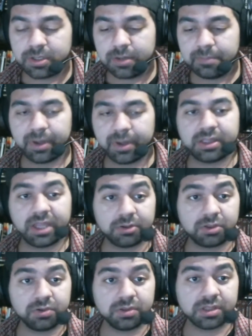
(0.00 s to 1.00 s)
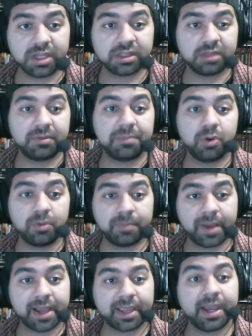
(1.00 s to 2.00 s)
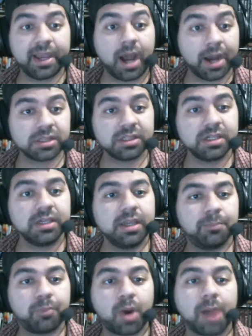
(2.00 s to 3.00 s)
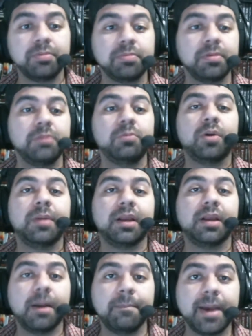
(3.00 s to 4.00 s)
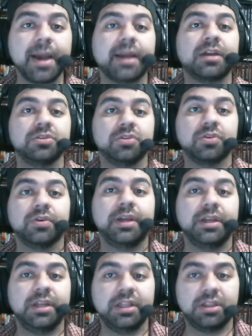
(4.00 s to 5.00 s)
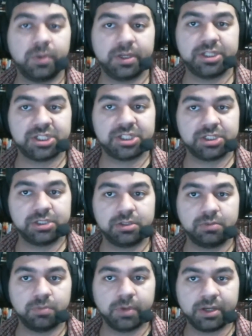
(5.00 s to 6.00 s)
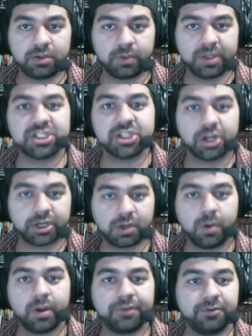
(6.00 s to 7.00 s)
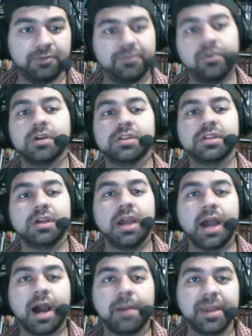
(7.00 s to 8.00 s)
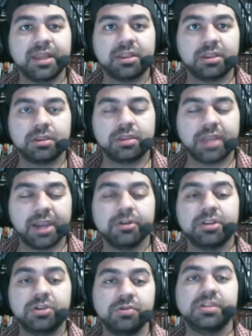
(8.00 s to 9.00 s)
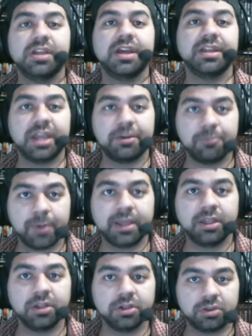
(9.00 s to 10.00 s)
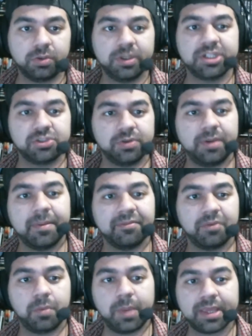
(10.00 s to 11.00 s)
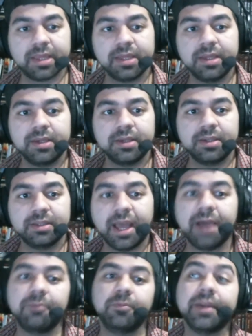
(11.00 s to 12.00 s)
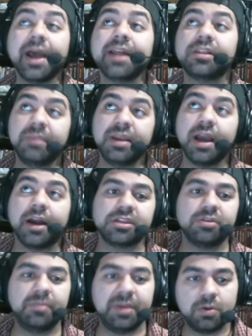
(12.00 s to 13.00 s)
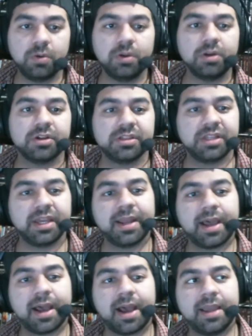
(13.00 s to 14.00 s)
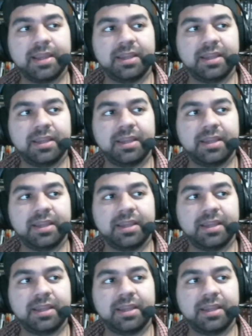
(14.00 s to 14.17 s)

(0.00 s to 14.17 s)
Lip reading: But Terror Tuesday is going to be pulled back, and honestly, it probably will come back during the Twitch, when Twitch starts going full force. I'll make Terror Tuesdays a regular Twitch stream every week. That to me honestly would be cooler, because then I